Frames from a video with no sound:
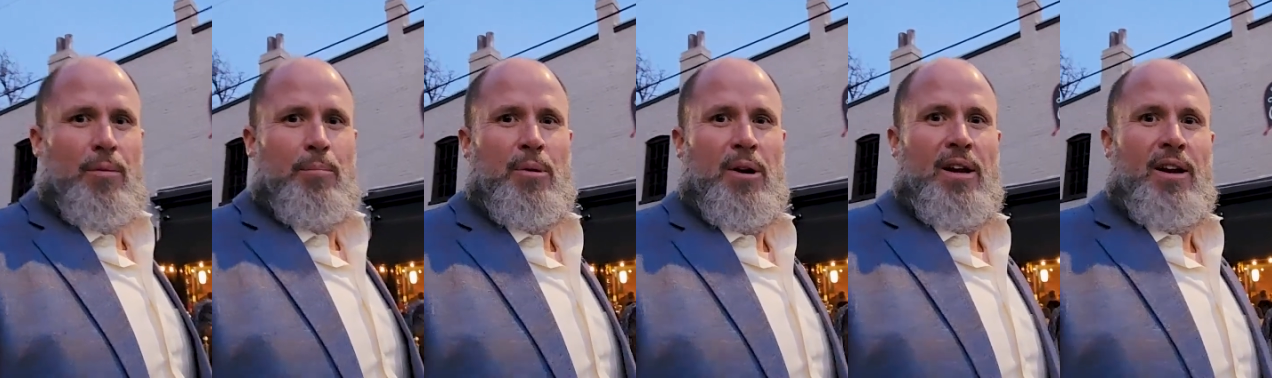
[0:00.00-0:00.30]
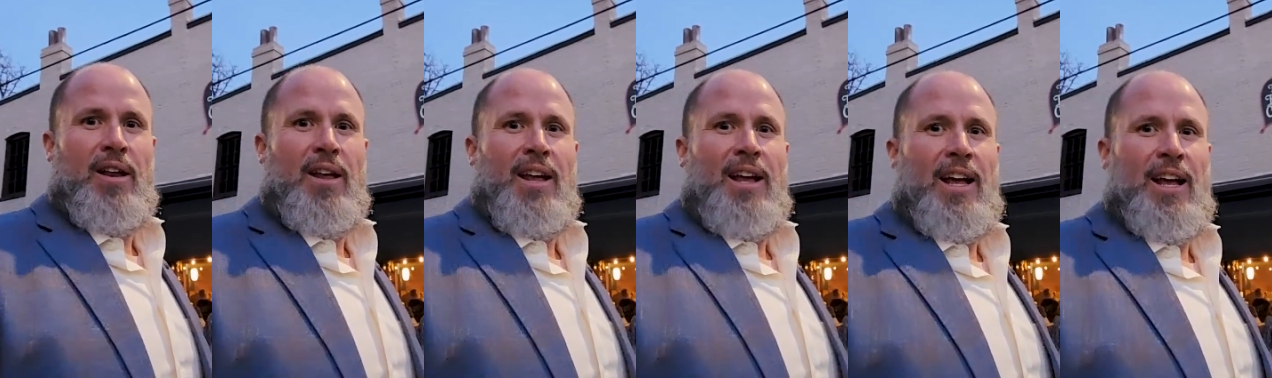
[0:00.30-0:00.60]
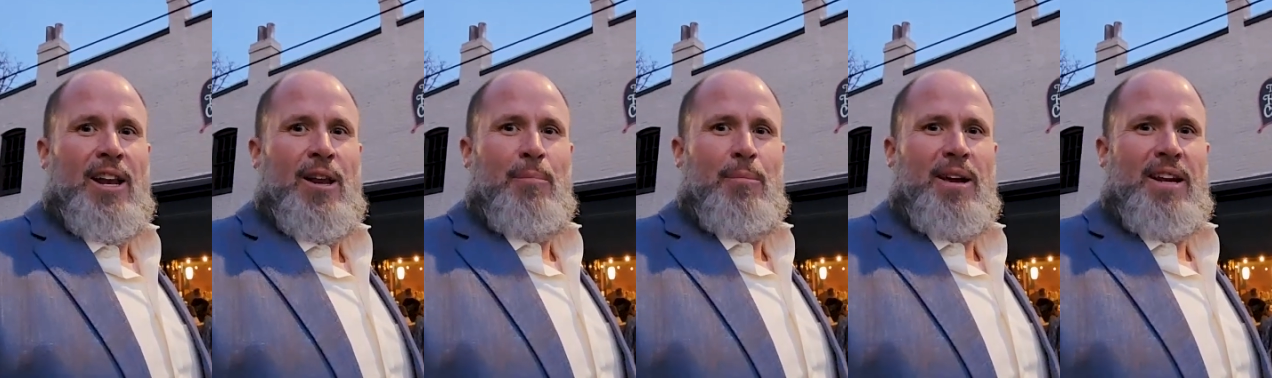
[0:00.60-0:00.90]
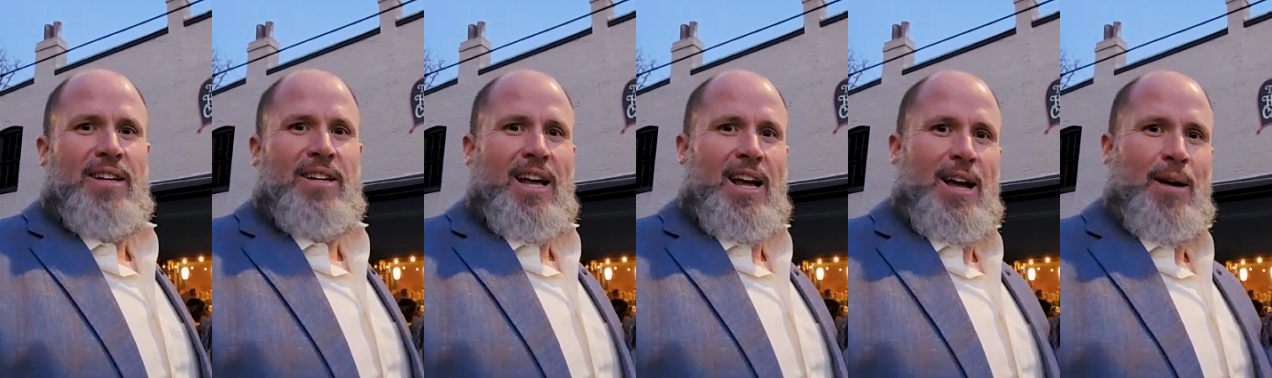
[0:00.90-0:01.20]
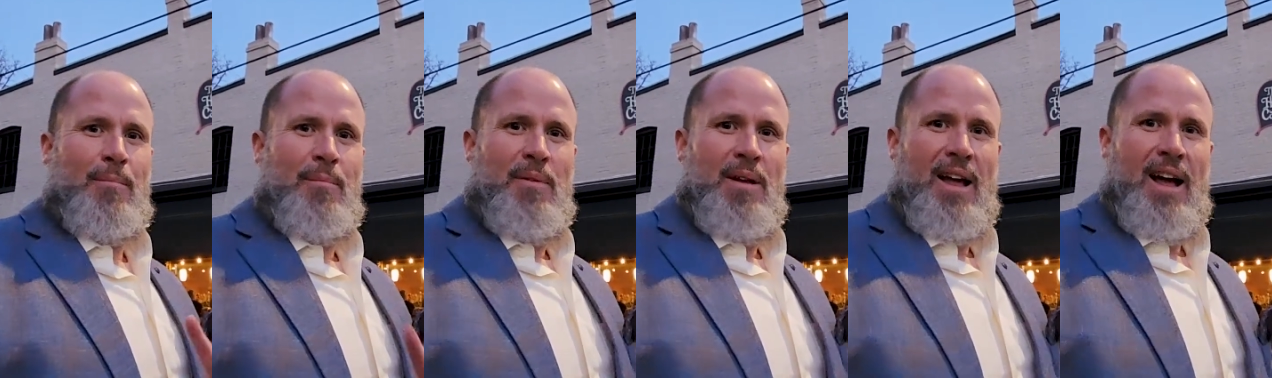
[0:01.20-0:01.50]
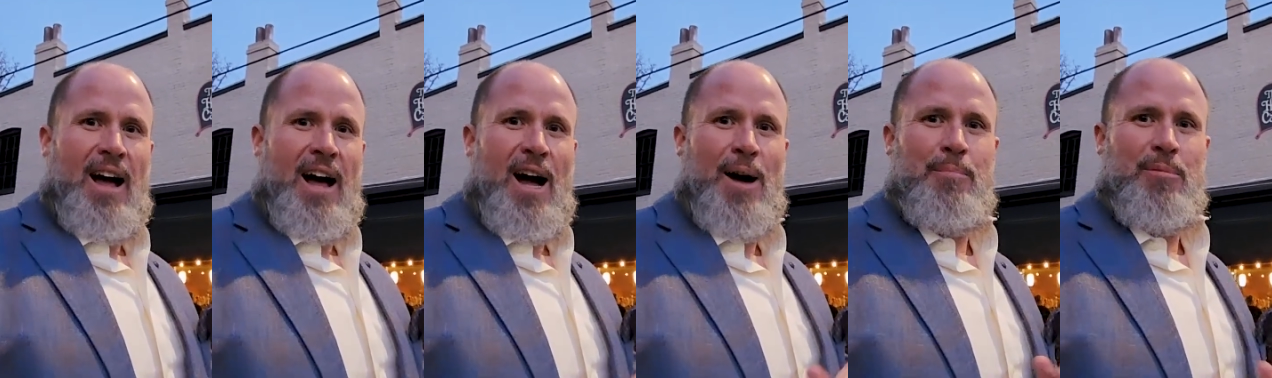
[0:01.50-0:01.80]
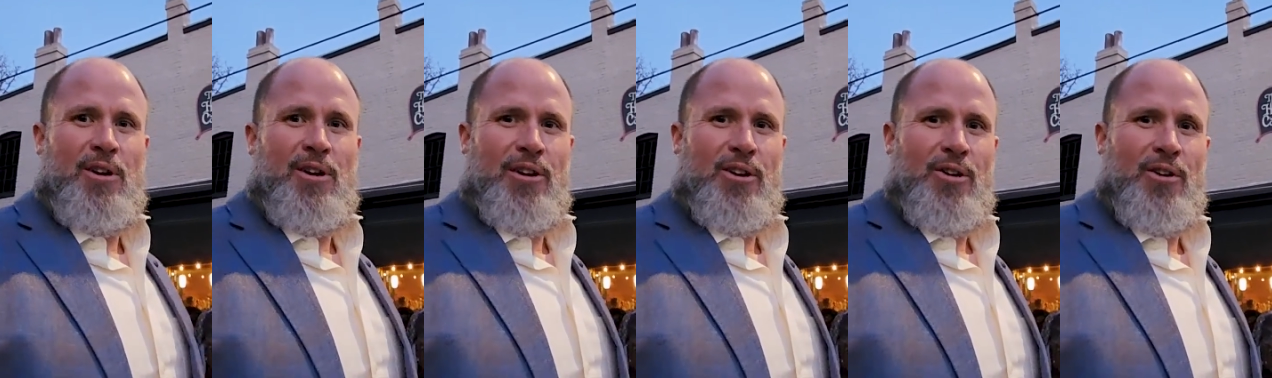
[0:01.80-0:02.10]
But in the meantime, I'm
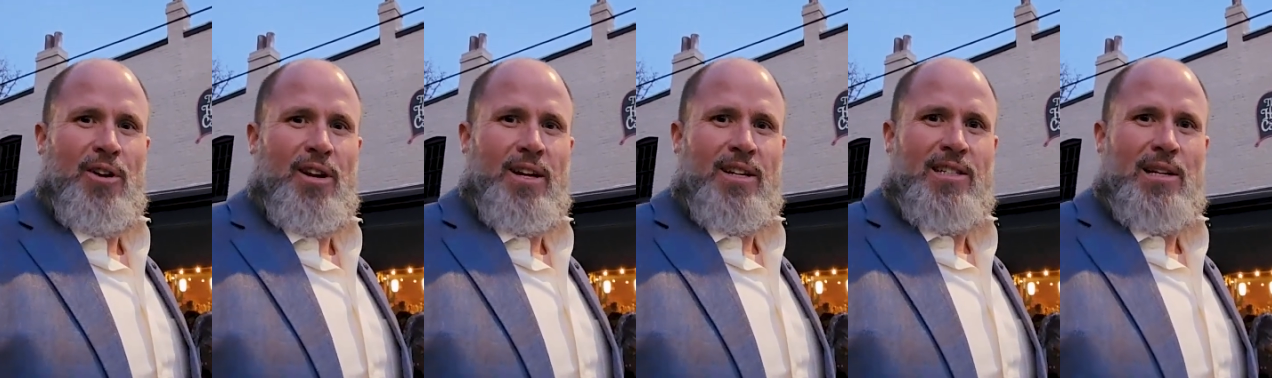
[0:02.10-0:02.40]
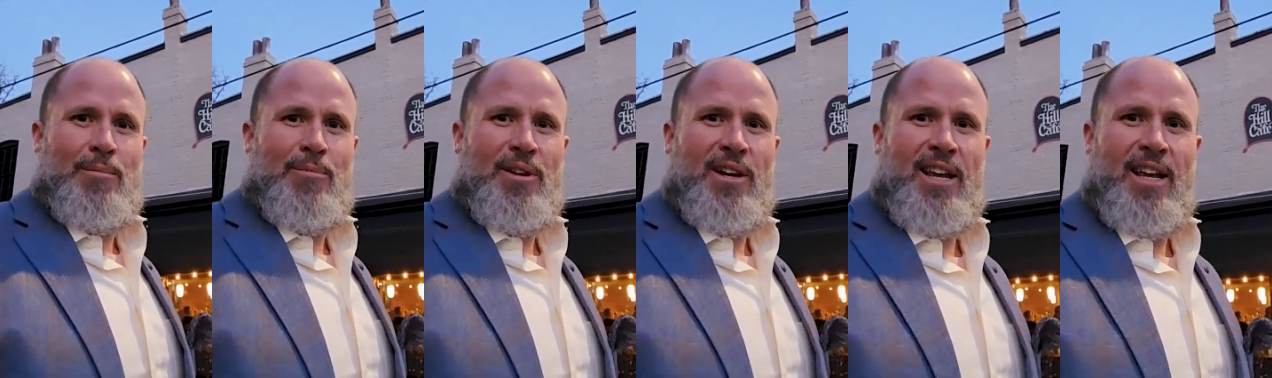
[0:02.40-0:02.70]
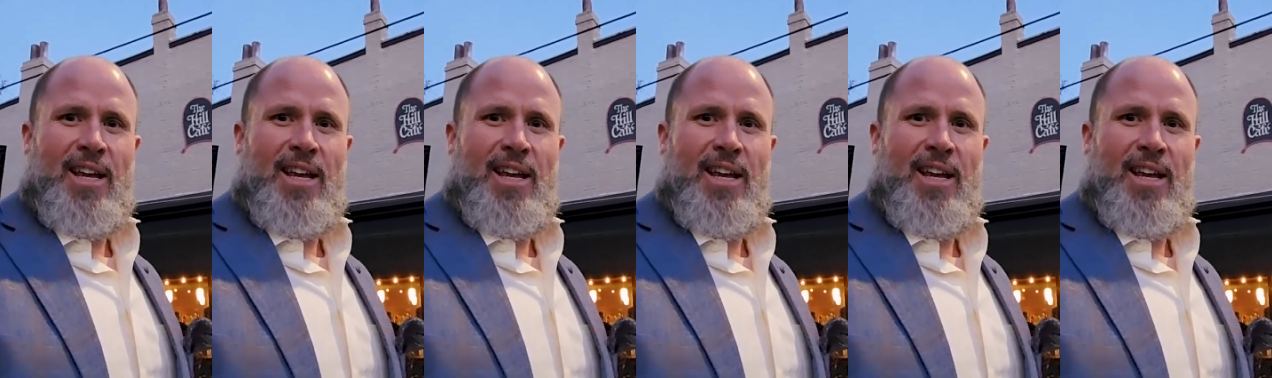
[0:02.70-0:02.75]
gonna go get something to